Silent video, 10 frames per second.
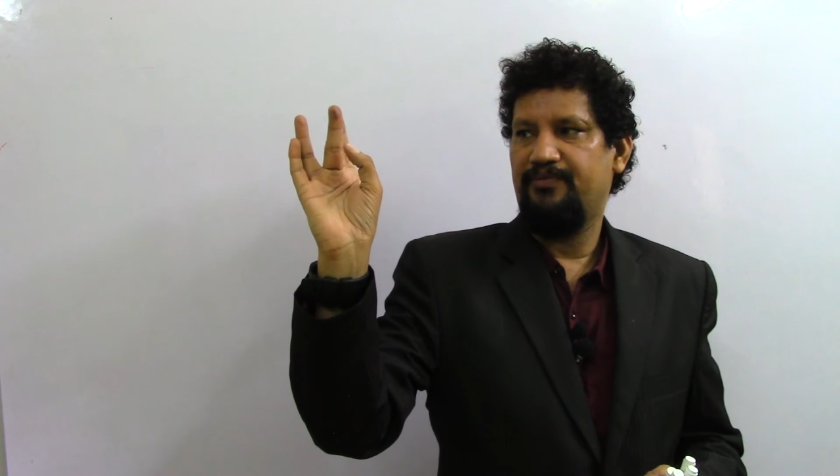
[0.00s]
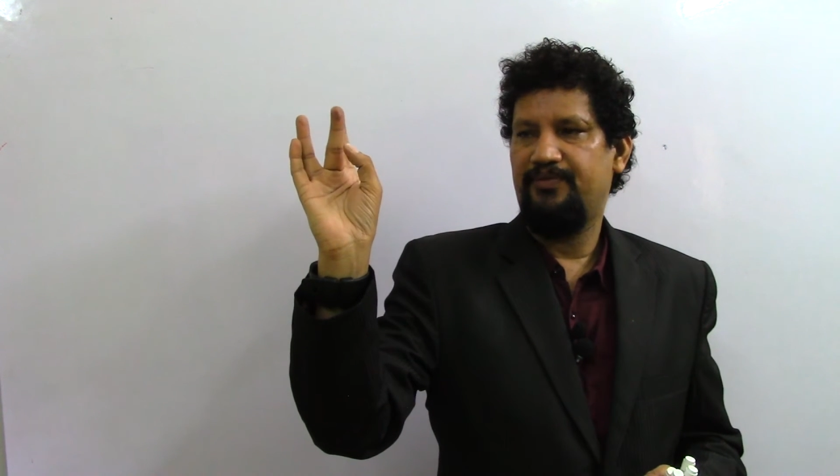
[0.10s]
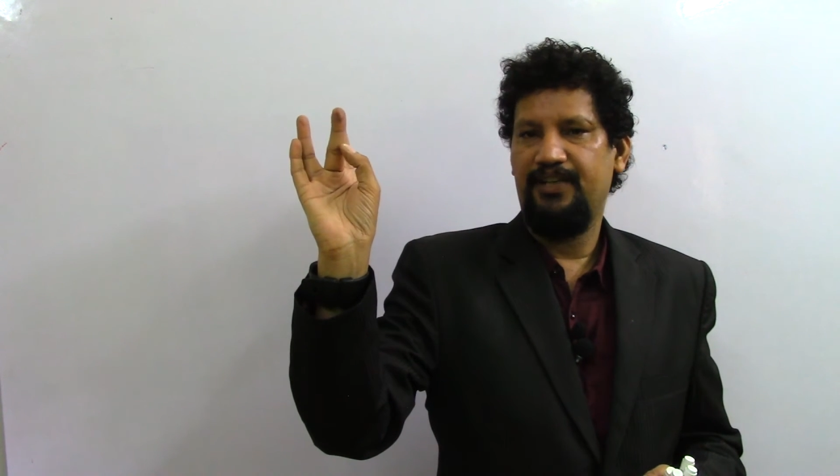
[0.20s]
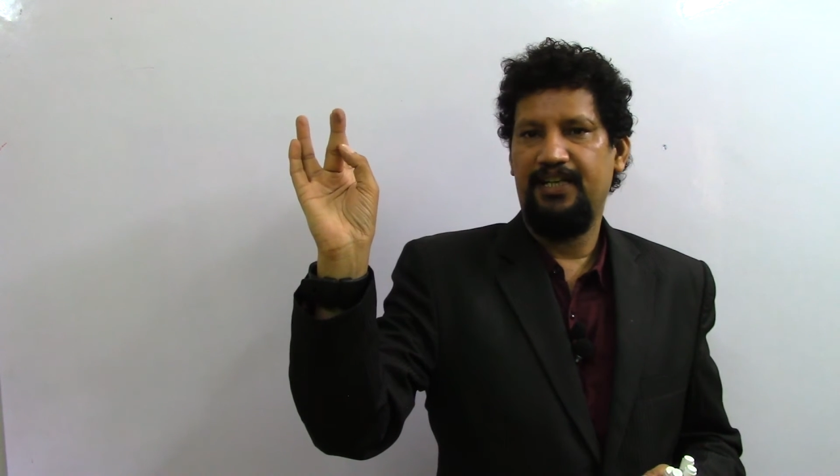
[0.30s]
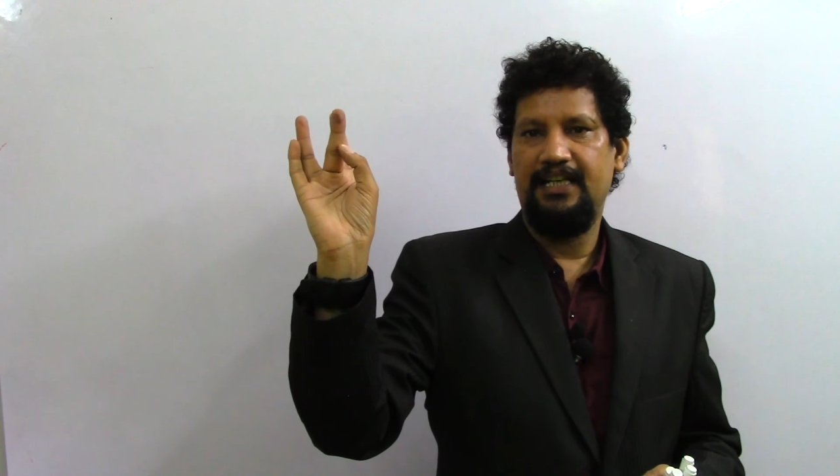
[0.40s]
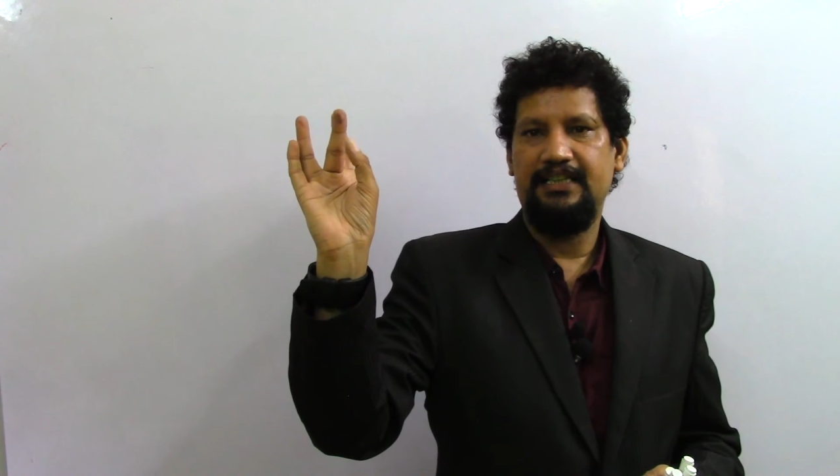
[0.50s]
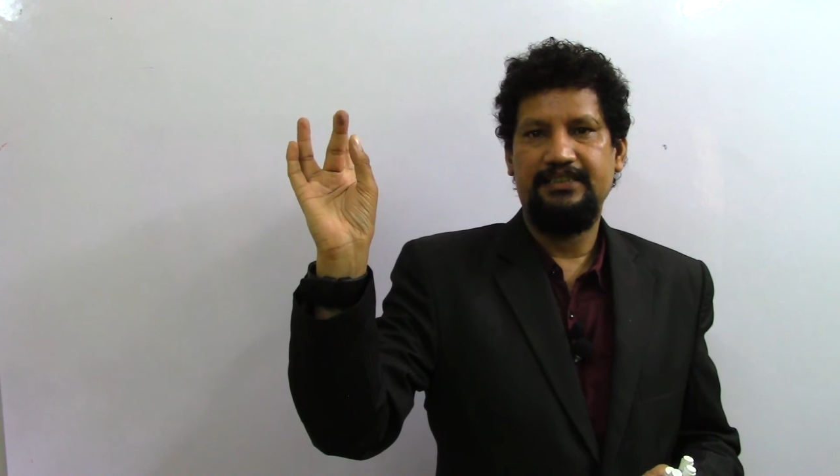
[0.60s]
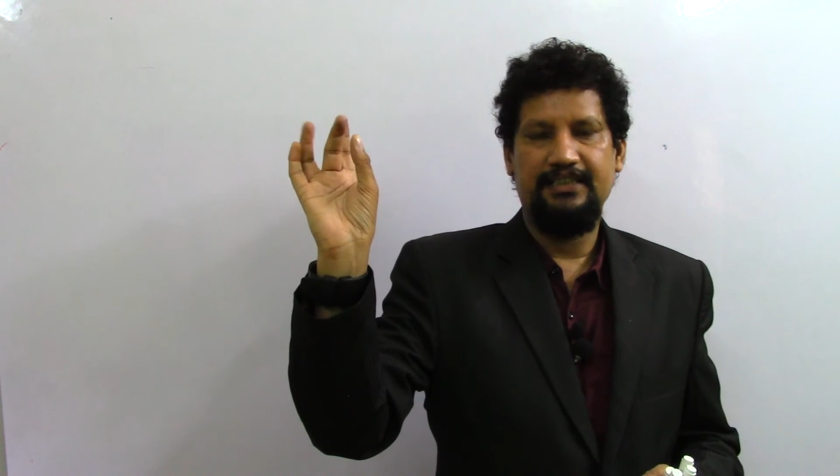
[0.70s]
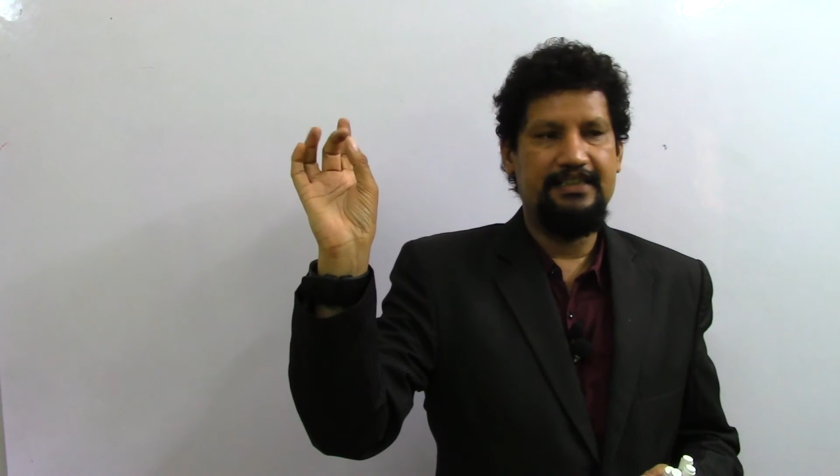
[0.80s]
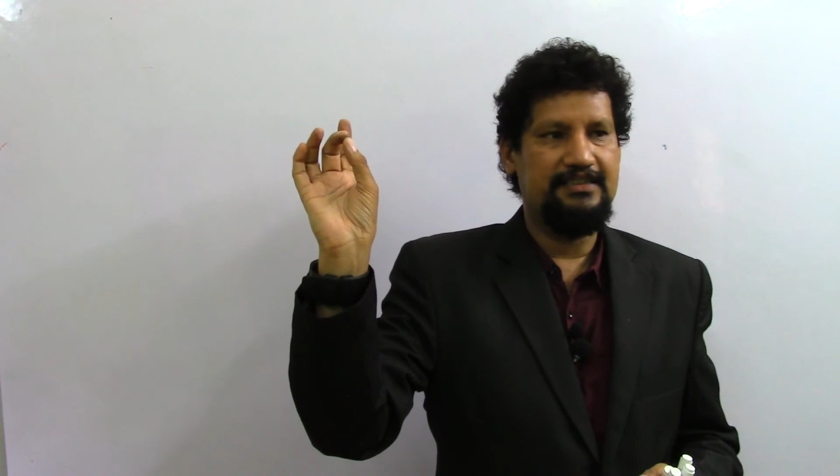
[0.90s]

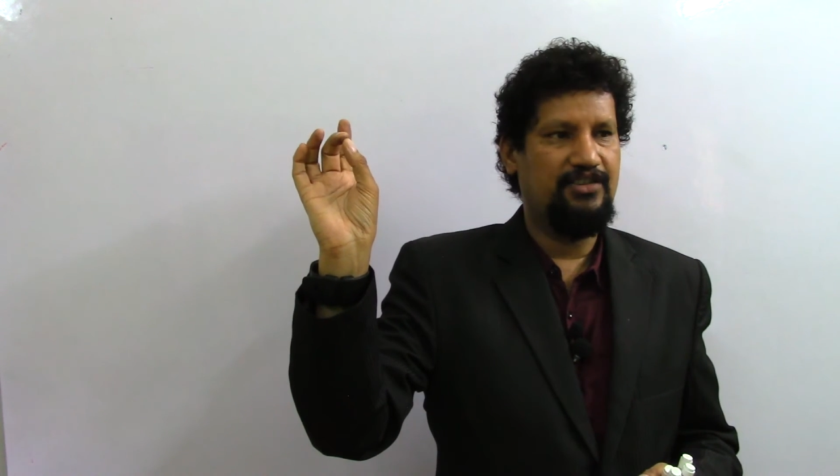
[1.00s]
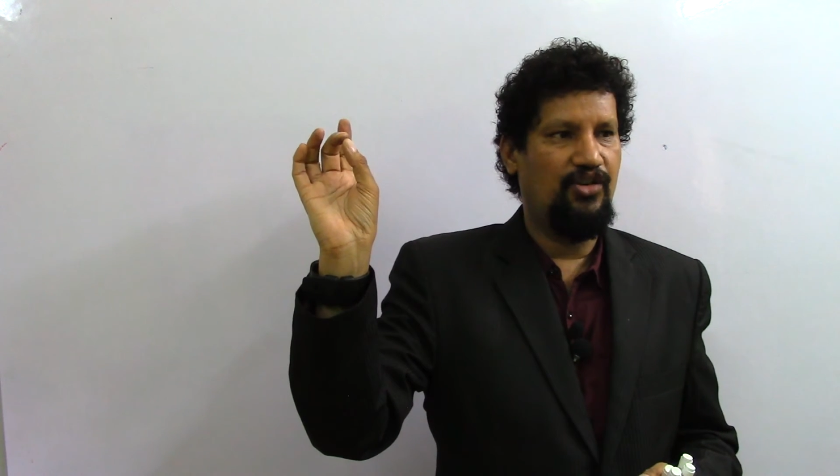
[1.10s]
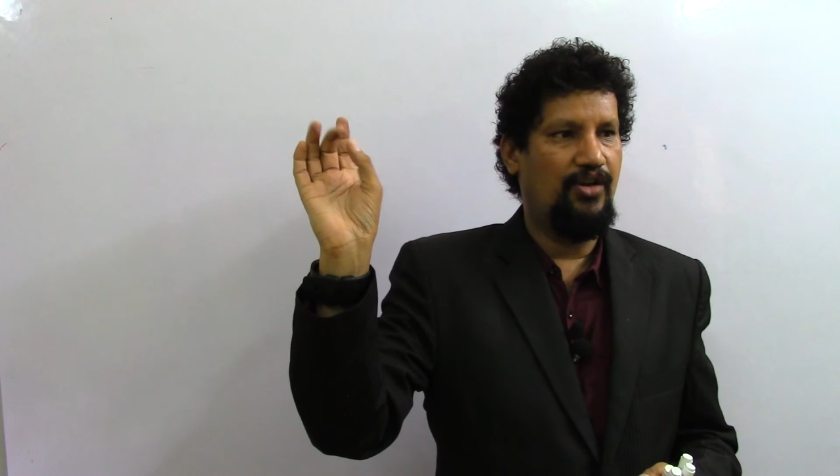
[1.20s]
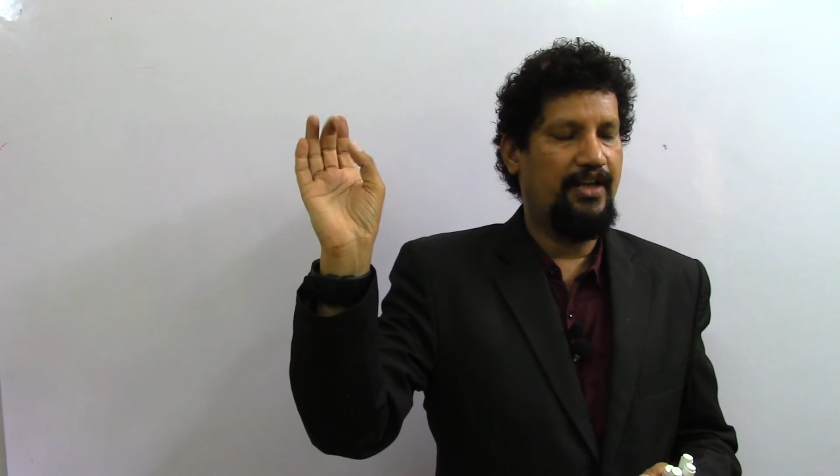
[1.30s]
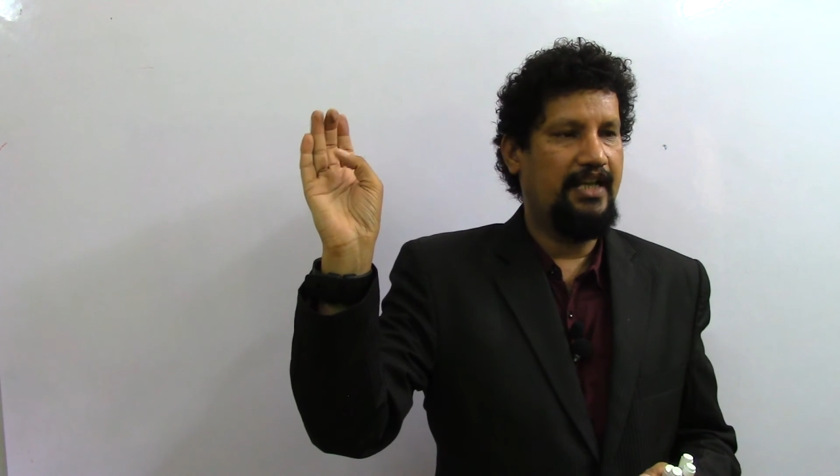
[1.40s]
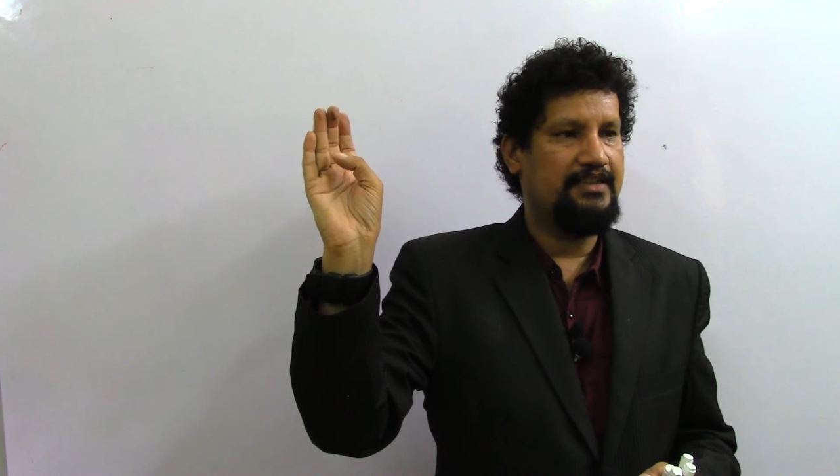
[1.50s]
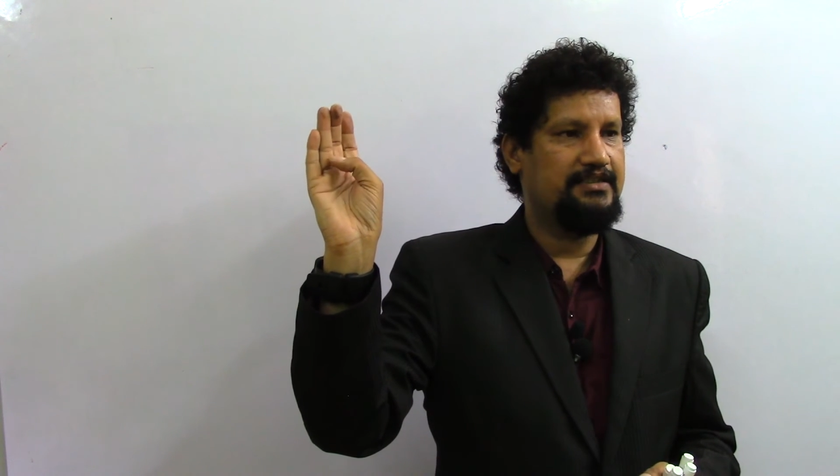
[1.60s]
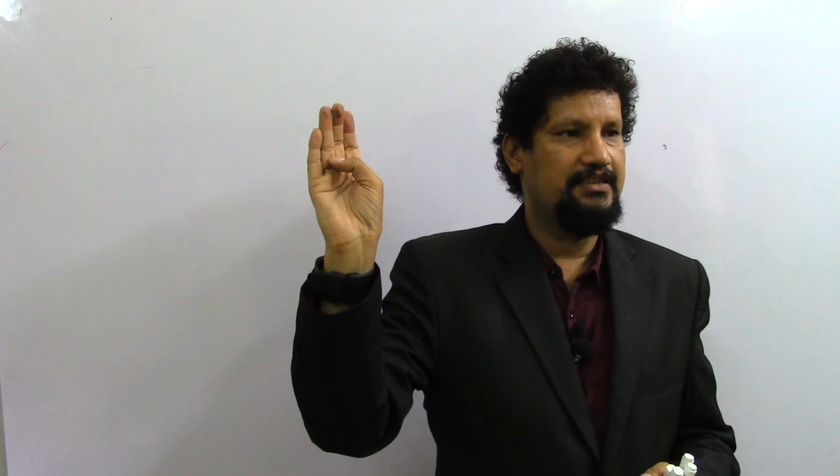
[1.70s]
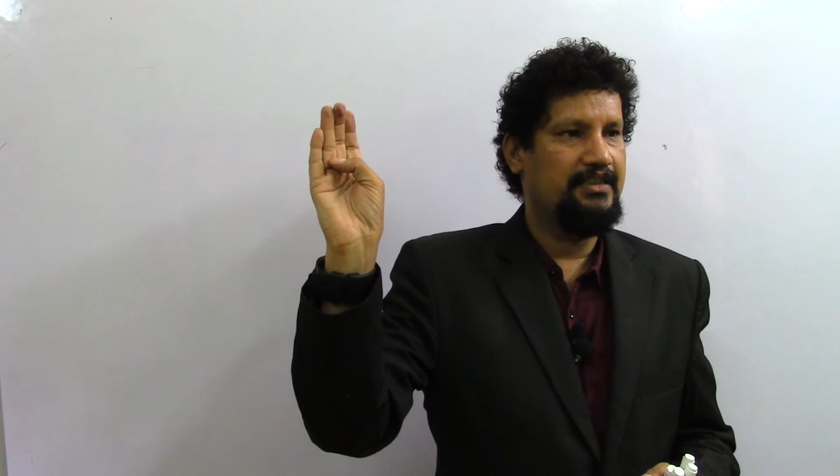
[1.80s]
fingers is known as